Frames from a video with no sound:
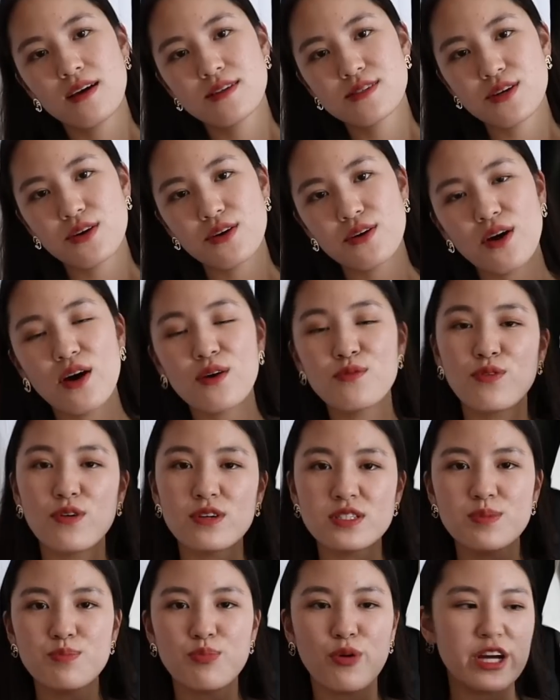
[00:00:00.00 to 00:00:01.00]
So on
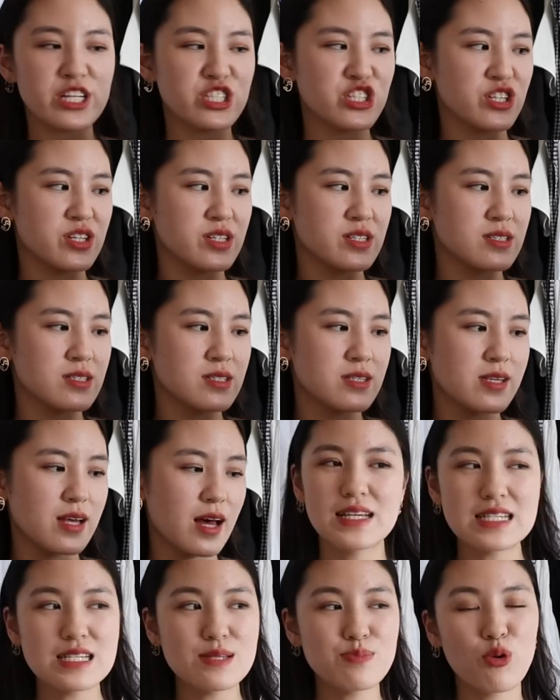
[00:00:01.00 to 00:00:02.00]
first impressions,
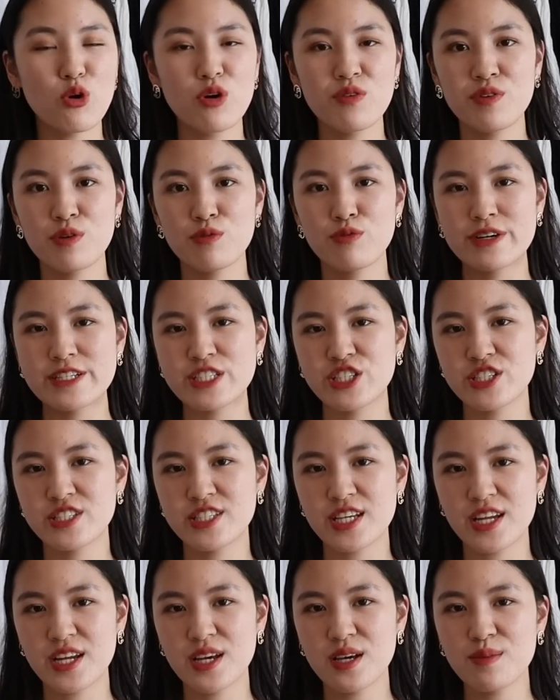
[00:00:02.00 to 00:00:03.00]
this is more of a rigid
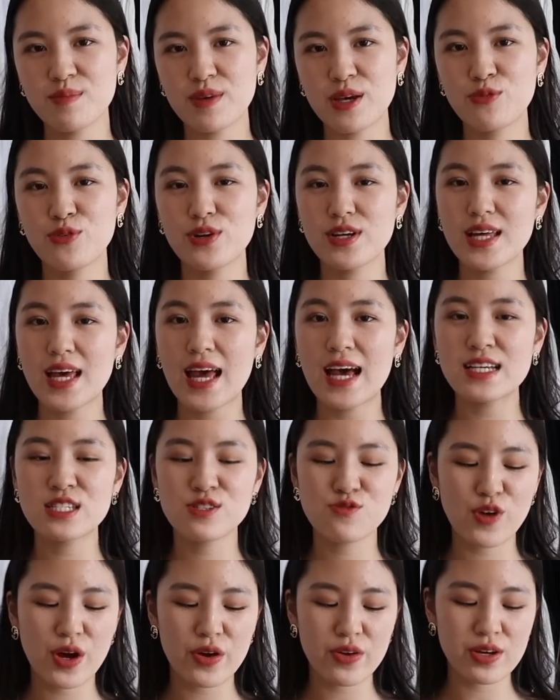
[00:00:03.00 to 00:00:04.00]
denim. It really
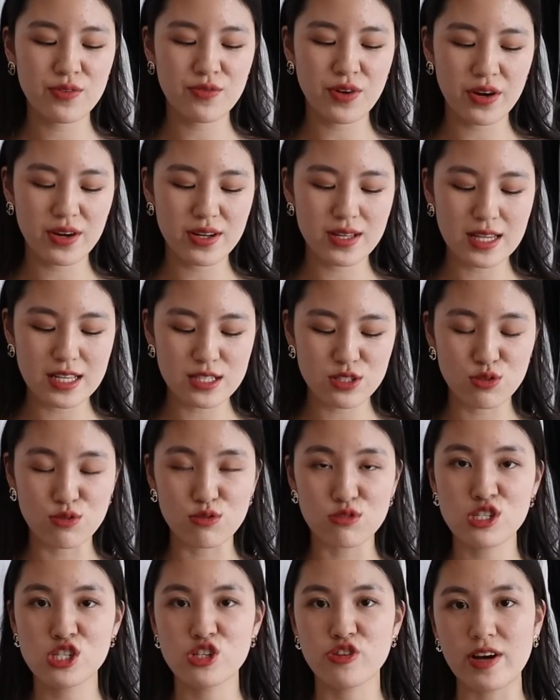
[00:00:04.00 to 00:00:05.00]
has very, very
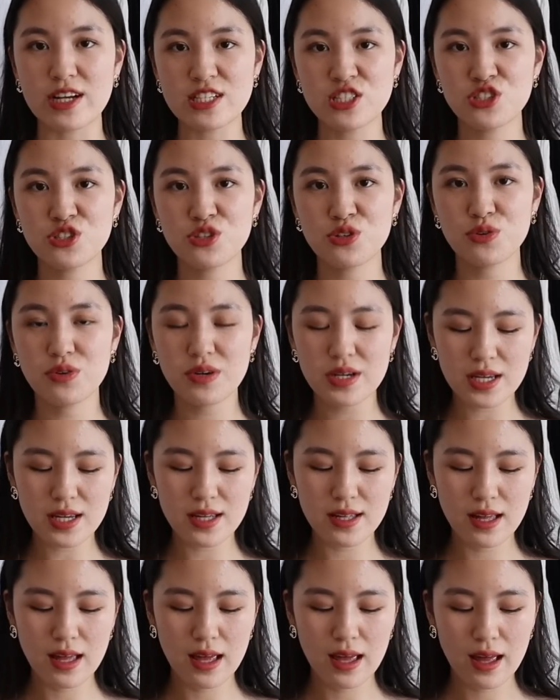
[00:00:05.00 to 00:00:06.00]
little stretch to
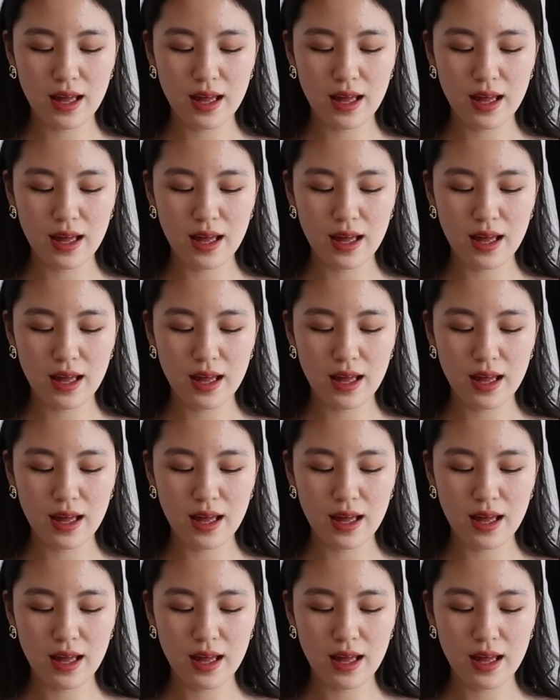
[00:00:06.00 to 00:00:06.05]
it,